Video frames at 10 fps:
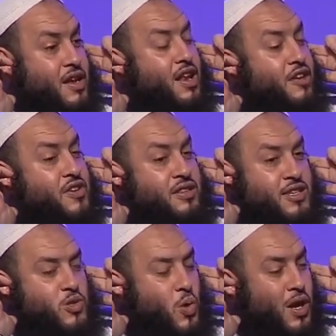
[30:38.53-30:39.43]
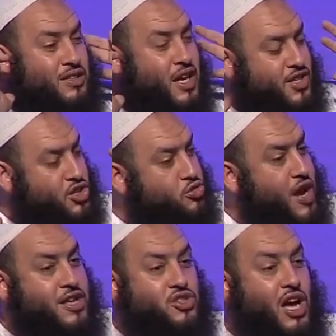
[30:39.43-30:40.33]
live in this world as a
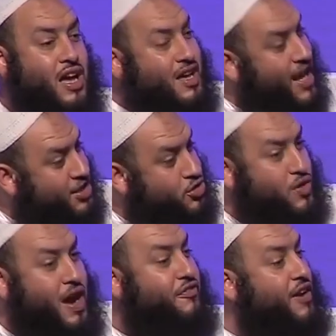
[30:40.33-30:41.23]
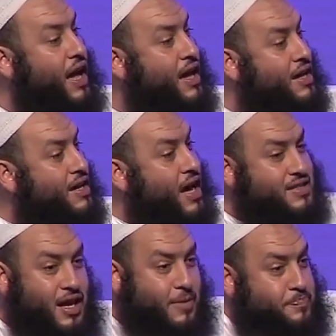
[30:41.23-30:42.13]
stranger, as a traveler,
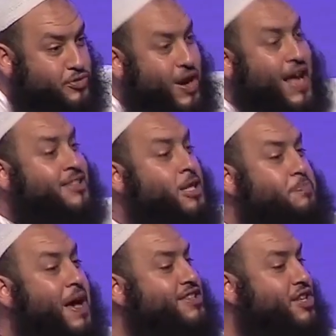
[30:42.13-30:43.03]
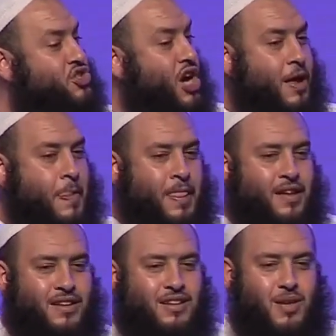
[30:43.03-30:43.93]
as a transit passenger,
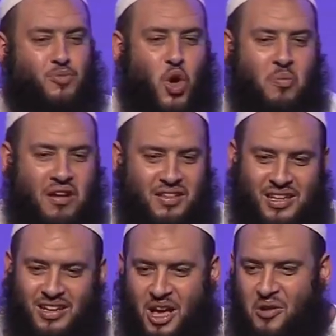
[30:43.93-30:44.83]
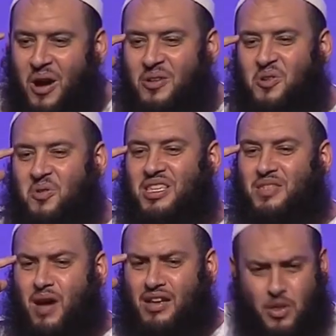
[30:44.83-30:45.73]
Ibn Umar radiallahu anhu was
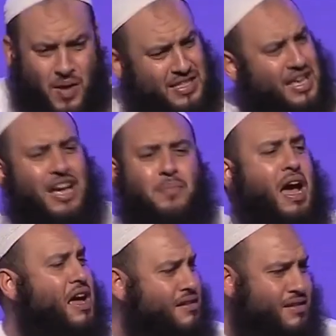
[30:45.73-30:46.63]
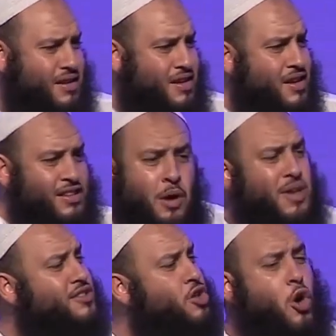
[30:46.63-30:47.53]
smart. He was a young man. There
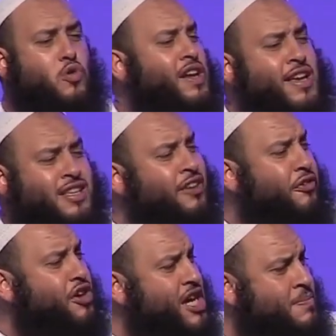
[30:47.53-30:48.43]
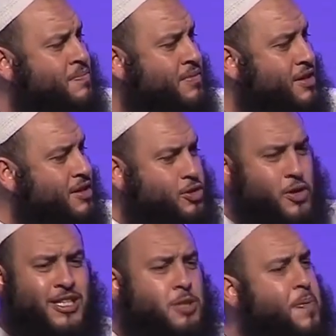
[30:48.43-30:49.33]
was no reason for him to
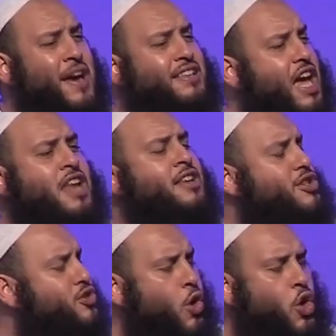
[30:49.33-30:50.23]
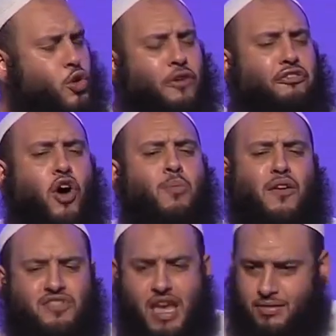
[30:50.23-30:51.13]
expect any sort or form
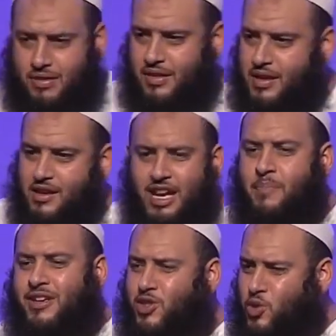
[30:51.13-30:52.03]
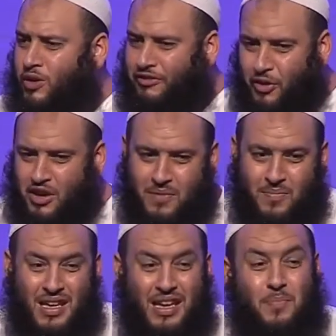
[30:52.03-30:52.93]
of death coming soon for
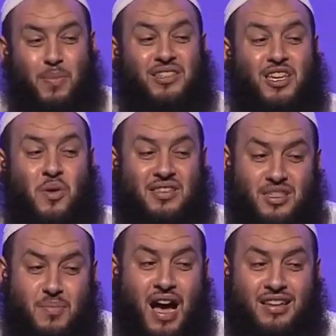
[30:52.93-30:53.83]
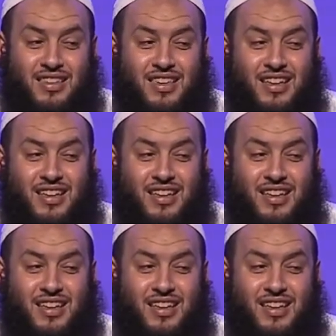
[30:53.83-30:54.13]
him. But he was smart.